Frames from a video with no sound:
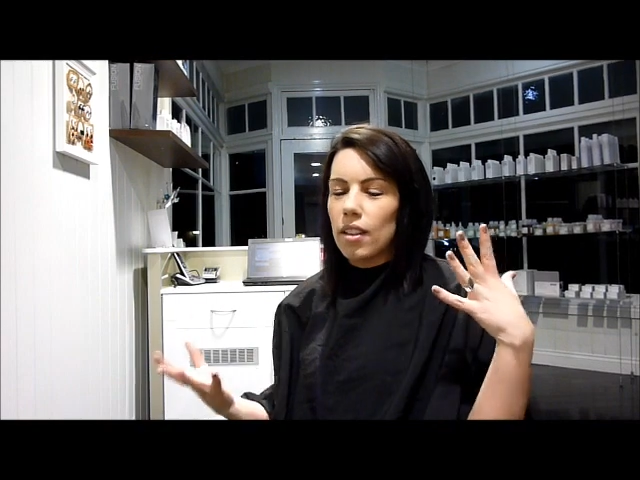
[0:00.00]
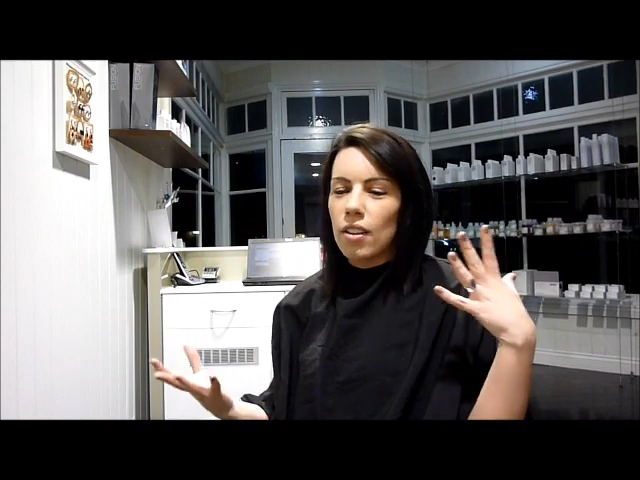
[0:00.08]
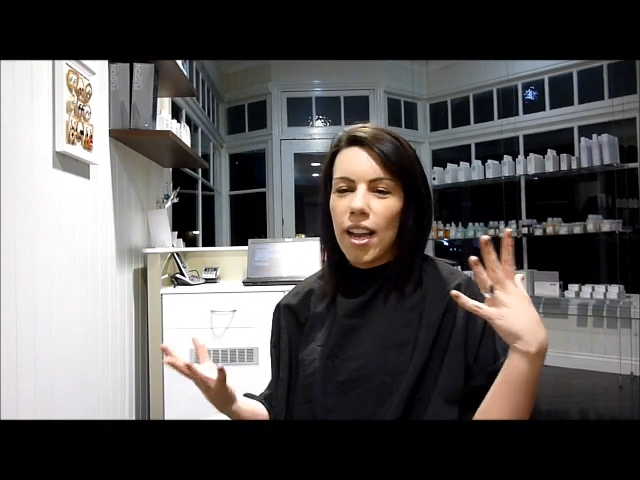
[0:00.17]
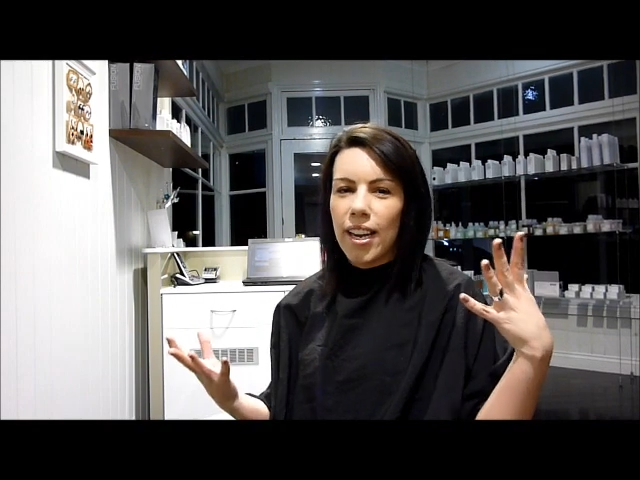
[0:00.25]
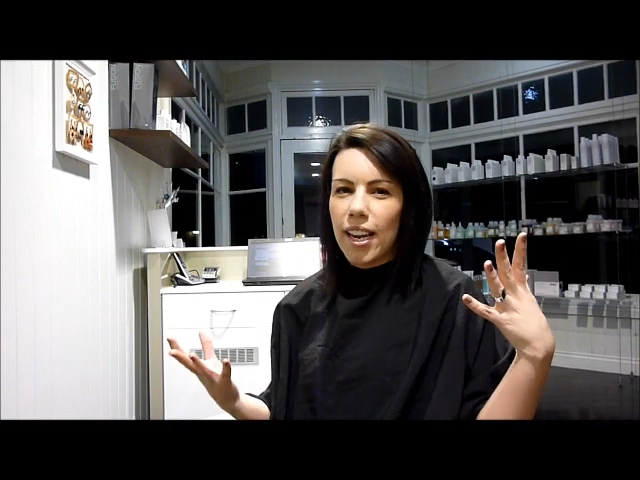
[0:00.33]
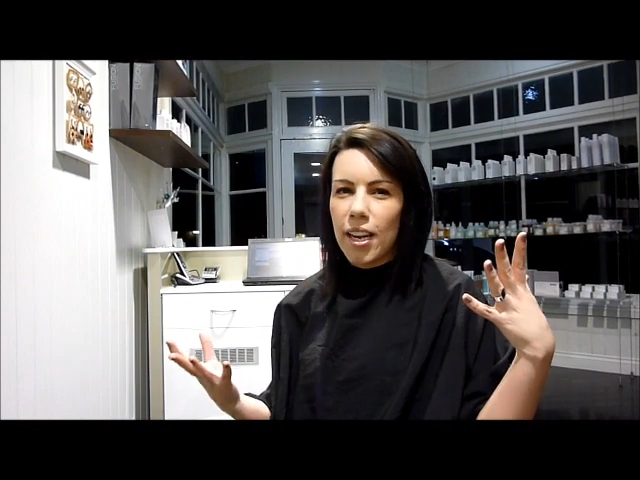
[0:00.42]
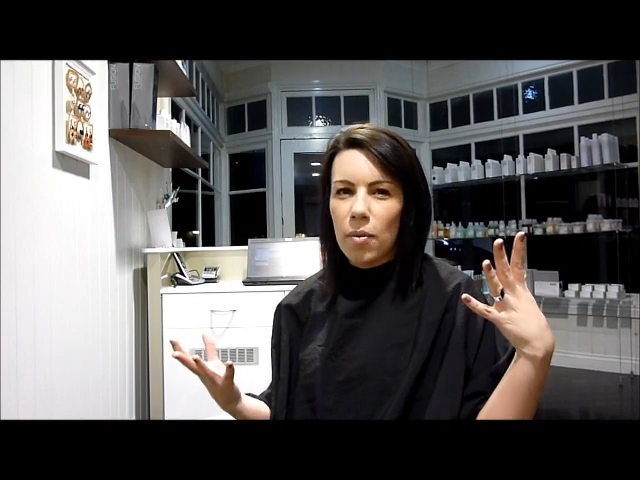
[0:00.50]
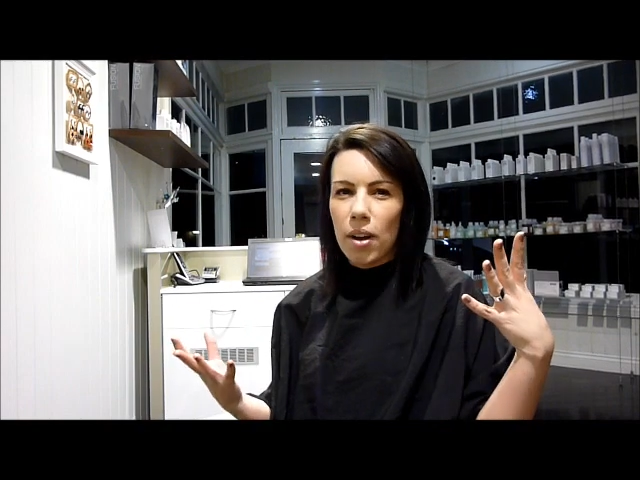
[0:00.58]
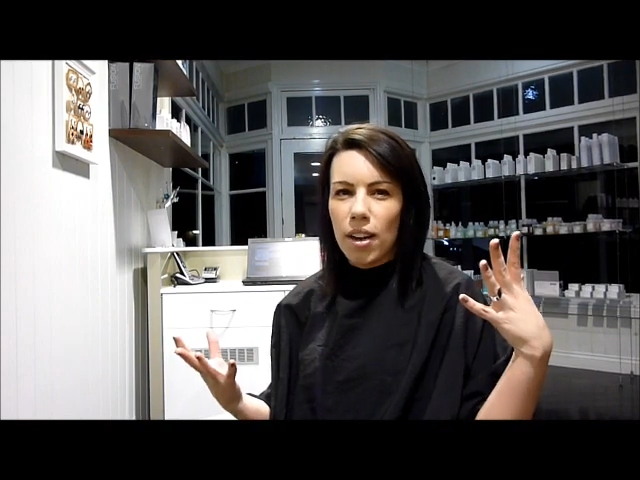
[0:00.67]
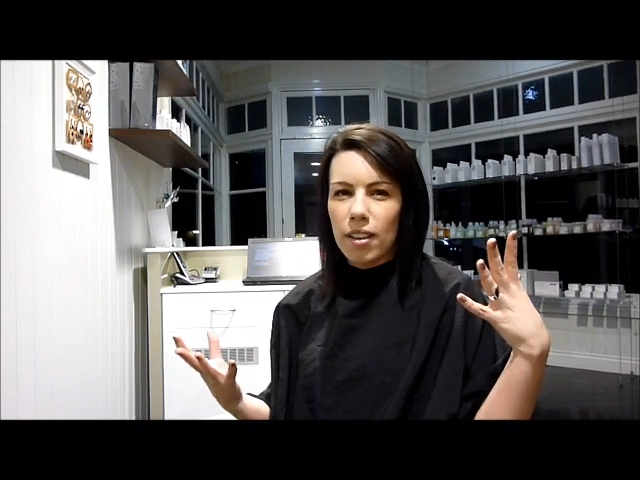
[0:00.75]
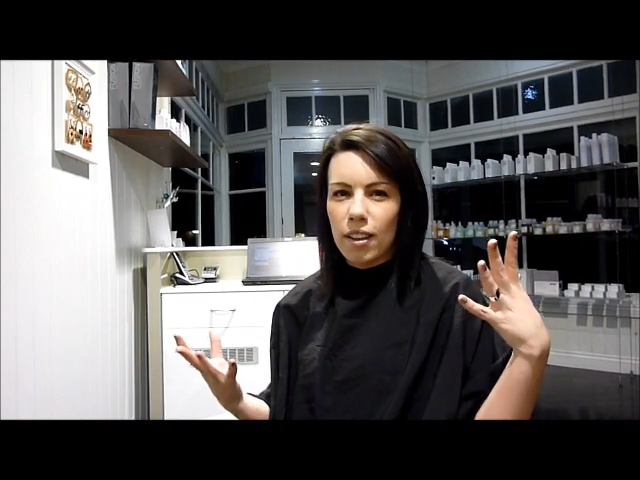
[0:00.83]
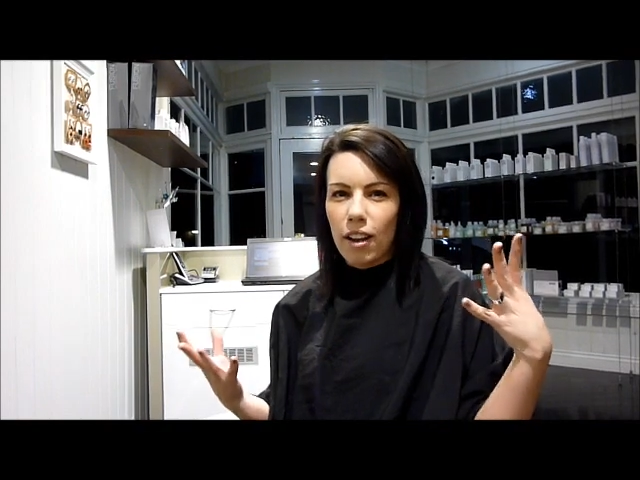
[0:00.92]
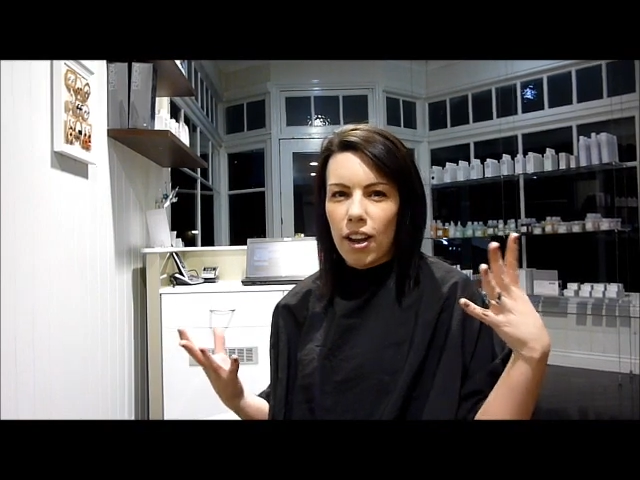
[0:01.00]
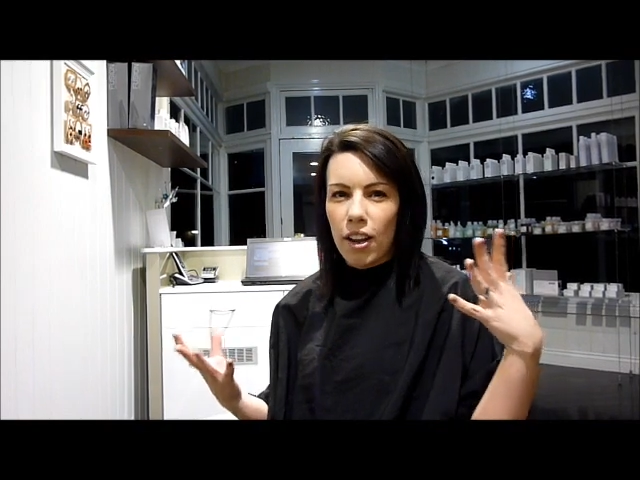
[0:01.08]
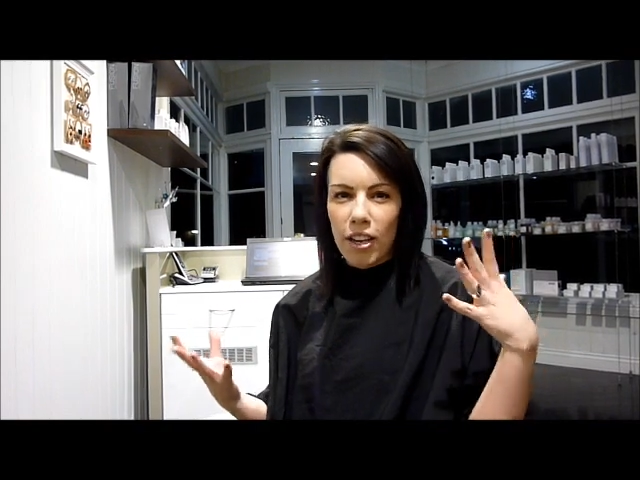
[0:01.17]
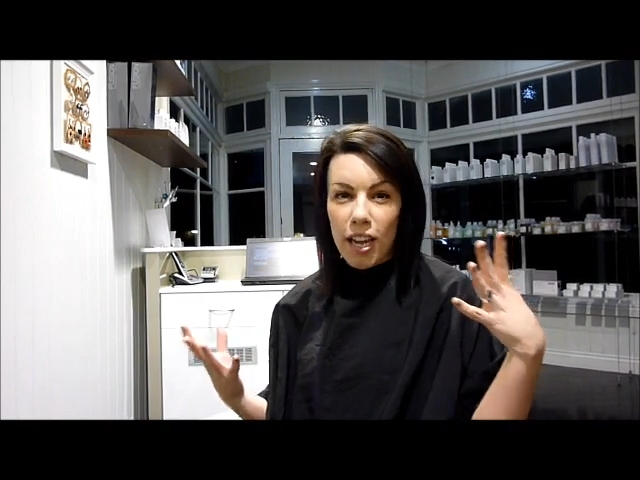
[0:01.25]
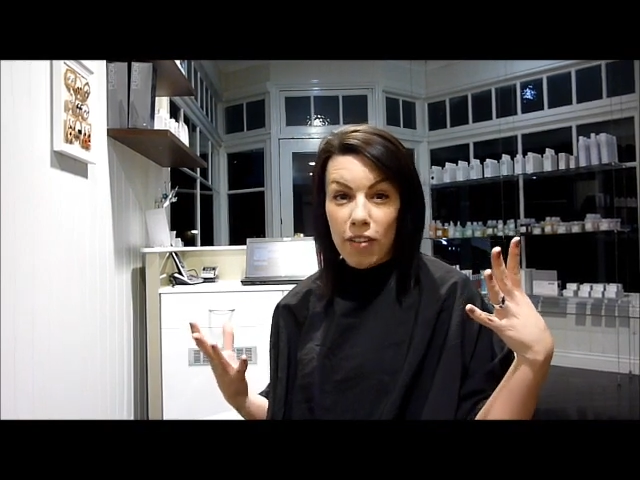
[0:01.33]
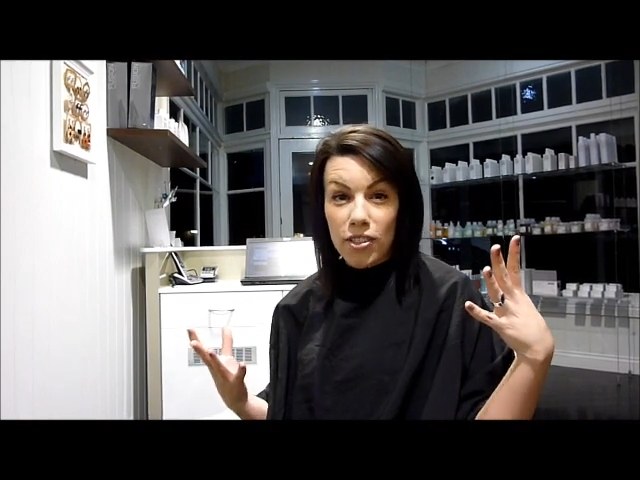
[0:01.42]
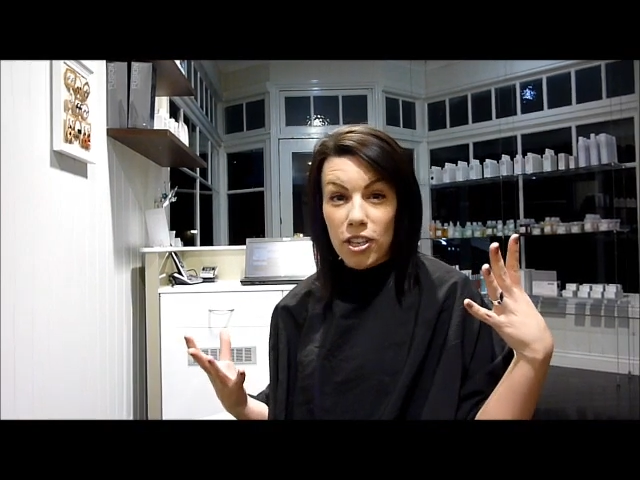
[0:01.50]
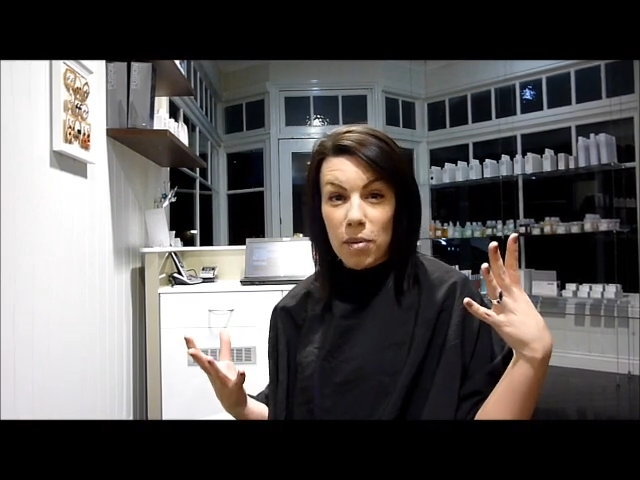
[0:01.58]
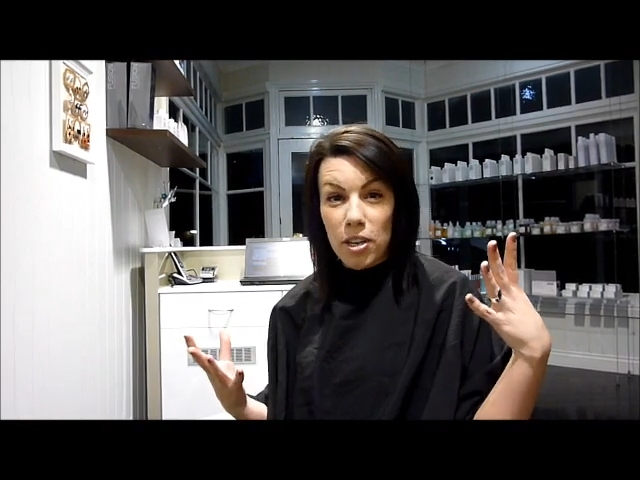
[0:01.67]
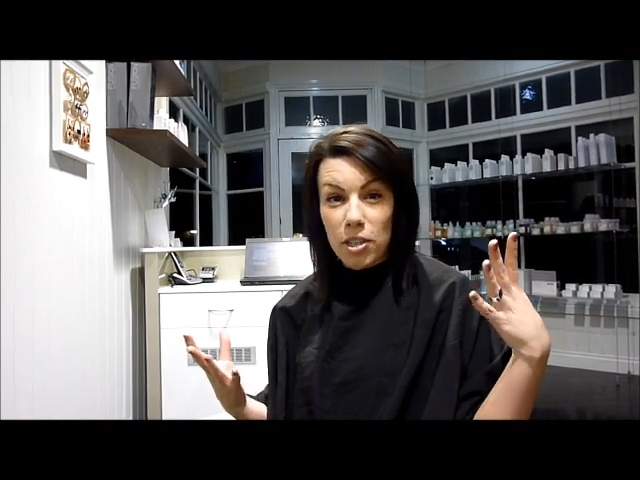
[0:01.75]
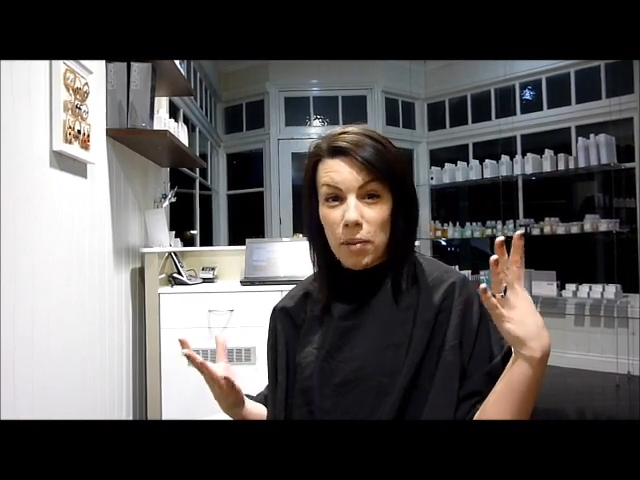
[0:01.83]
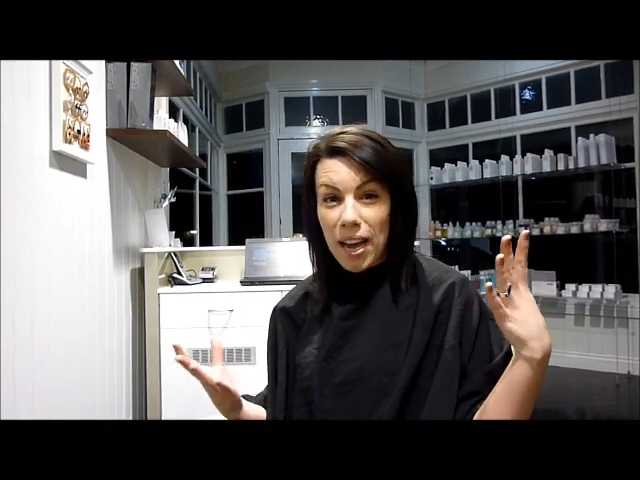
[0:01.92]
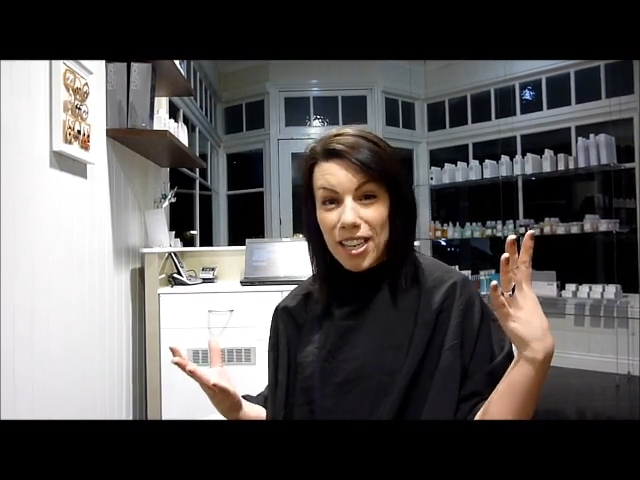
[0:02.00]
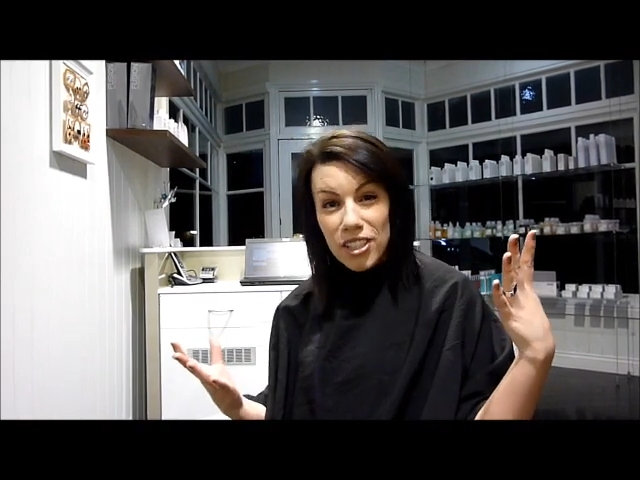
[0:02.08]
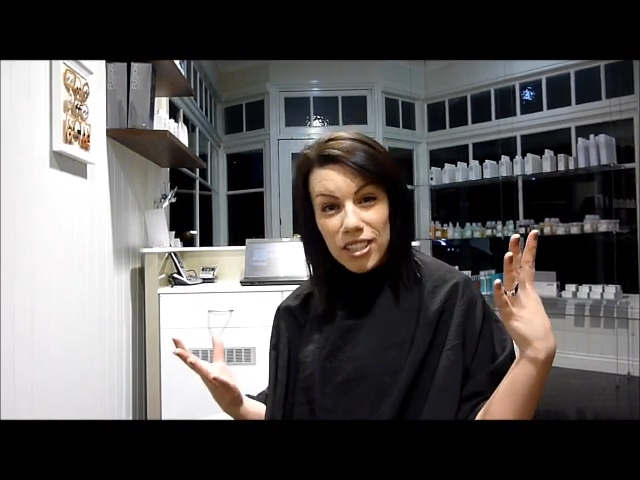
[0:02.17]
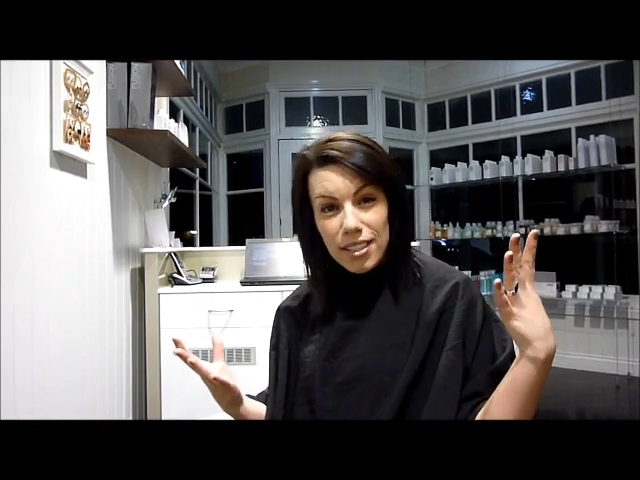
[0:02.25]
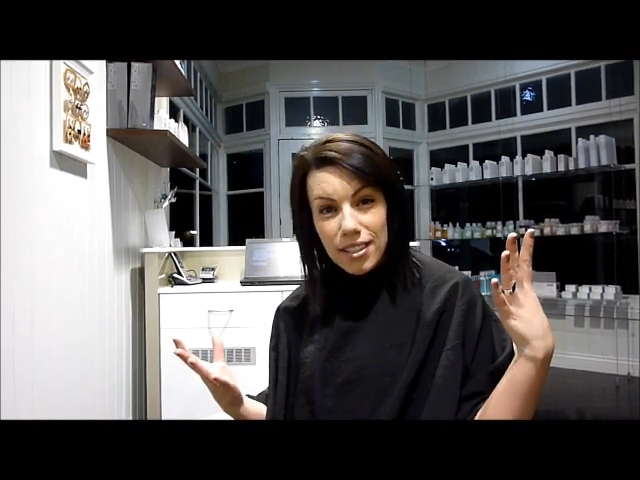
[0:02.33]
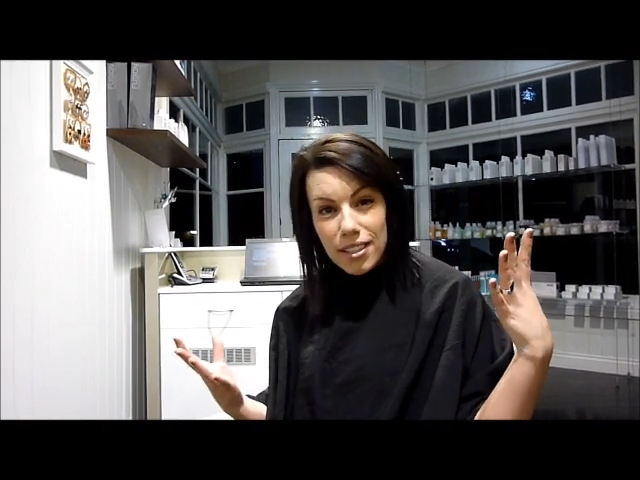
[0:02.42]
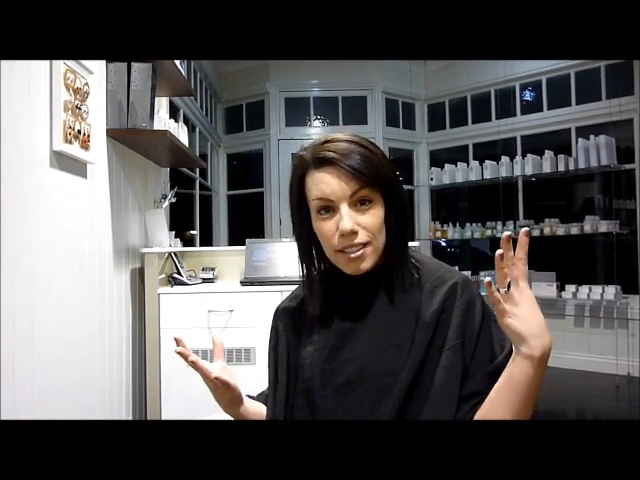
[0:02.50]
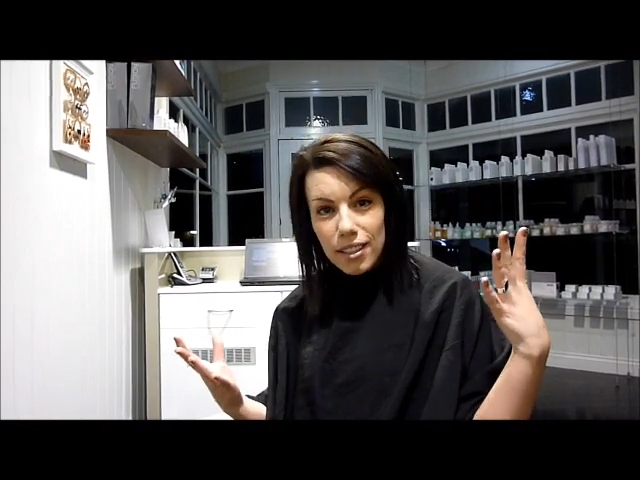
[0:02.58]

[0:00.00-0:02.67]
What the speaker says: like anyone, I only have so much patience